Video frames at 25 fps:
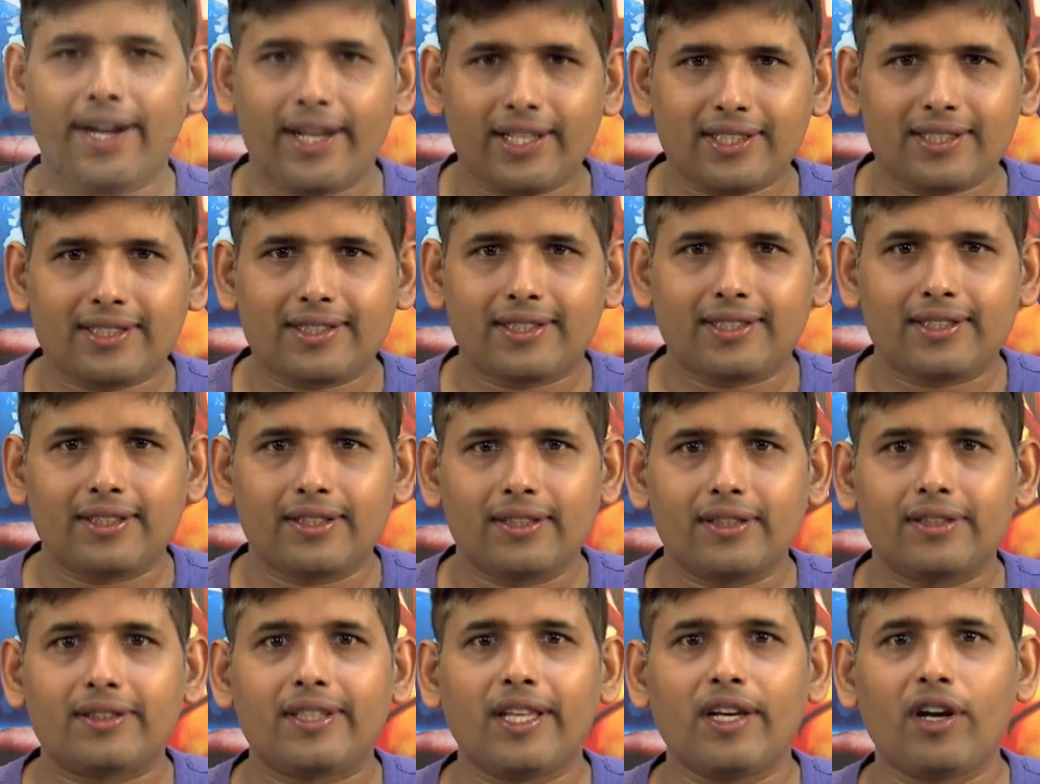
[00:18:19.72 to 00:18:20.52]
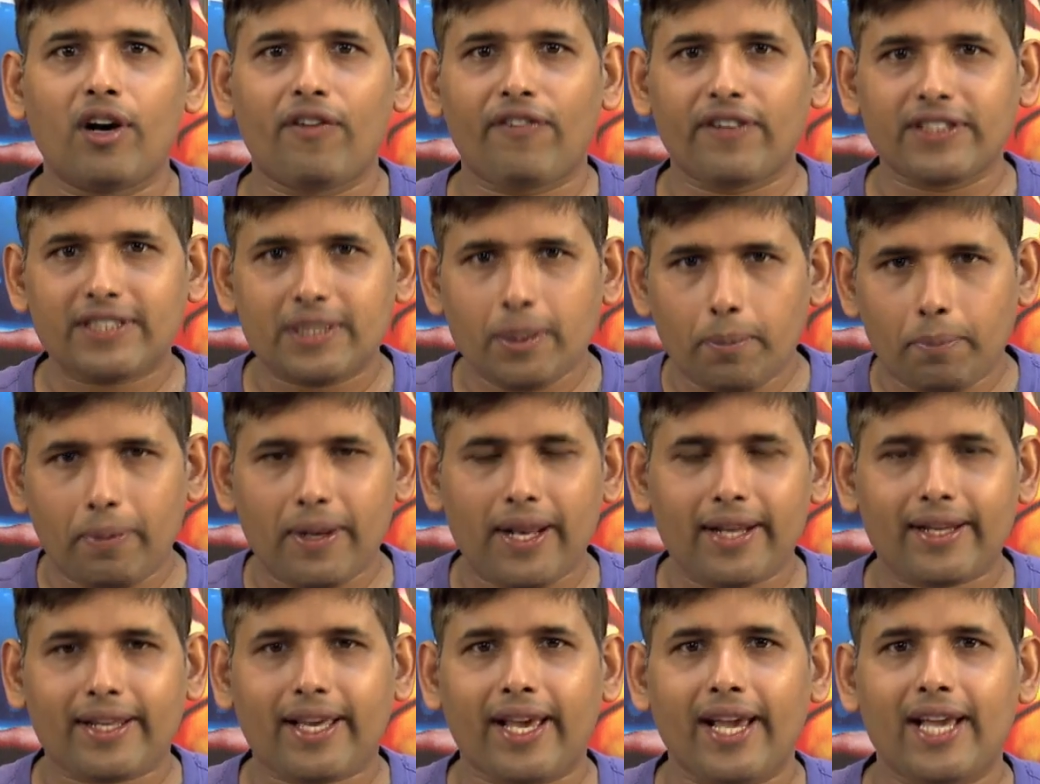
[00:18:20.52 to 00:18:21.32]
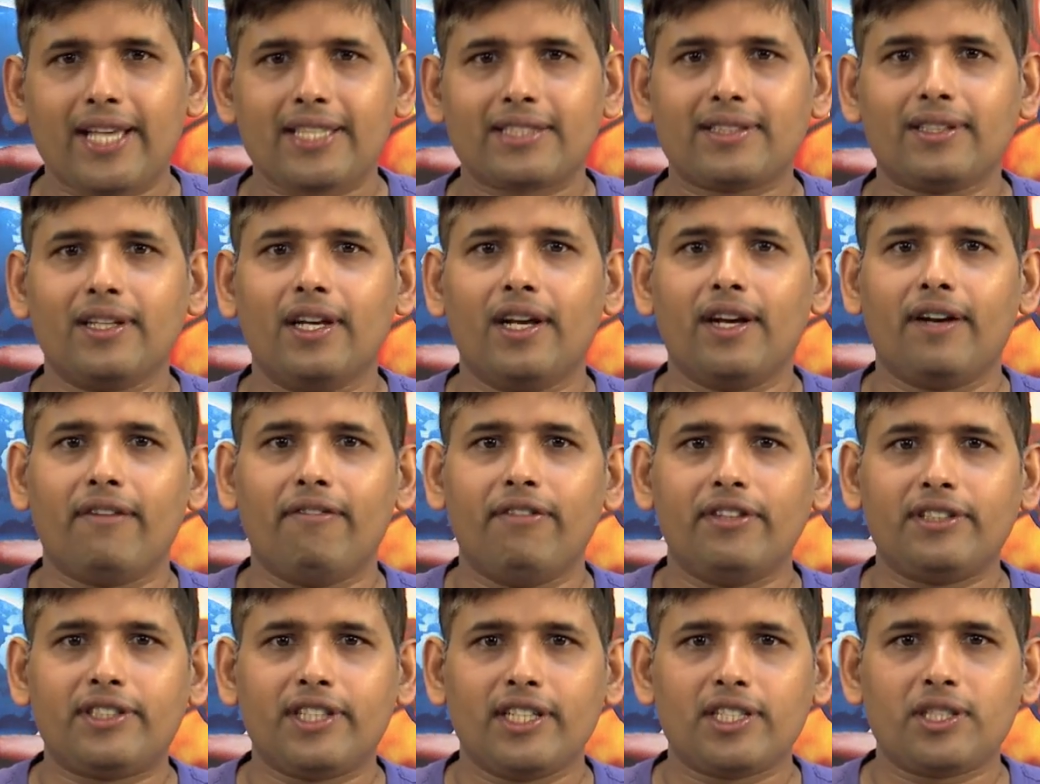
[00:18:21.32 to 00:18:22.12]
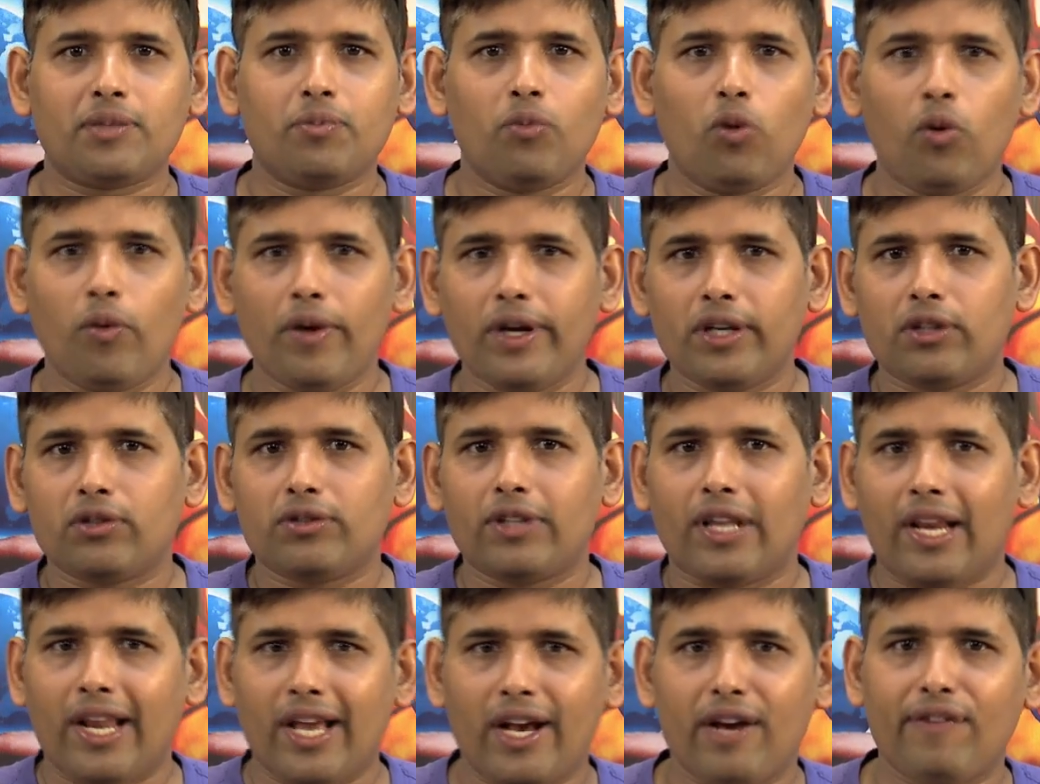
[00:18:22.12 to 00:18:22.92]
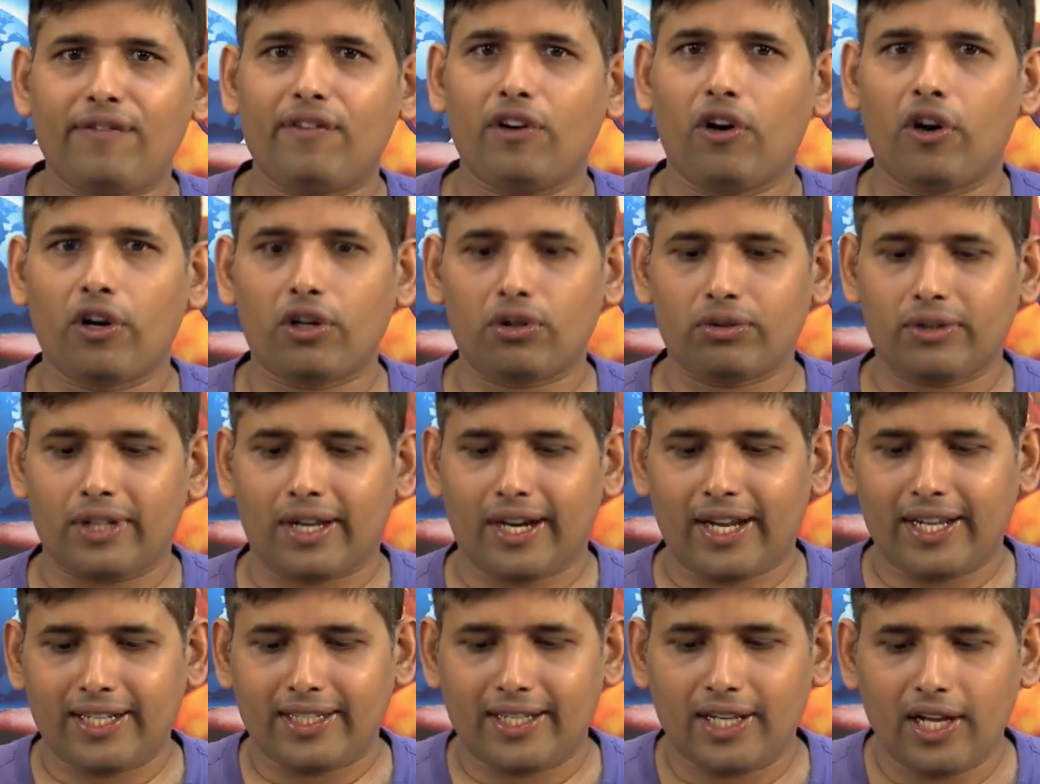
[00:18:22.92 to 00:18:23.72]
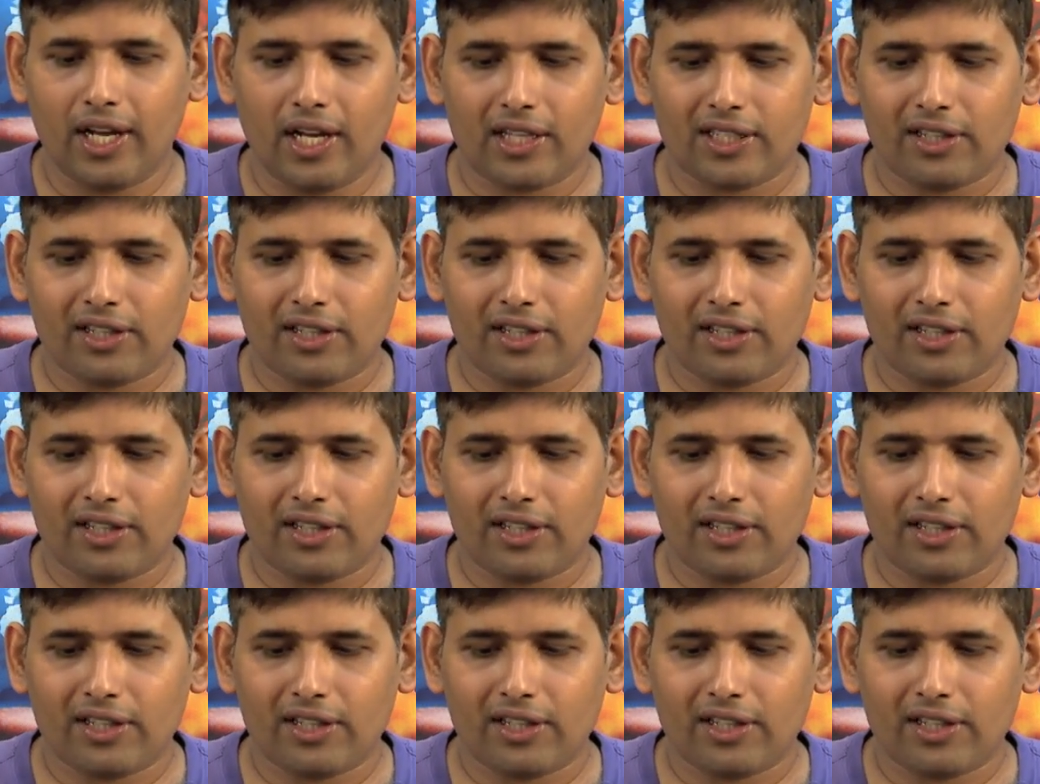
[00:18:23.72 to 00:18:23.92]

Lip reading: let us think of a simpler case, which is moving to the left or to the right.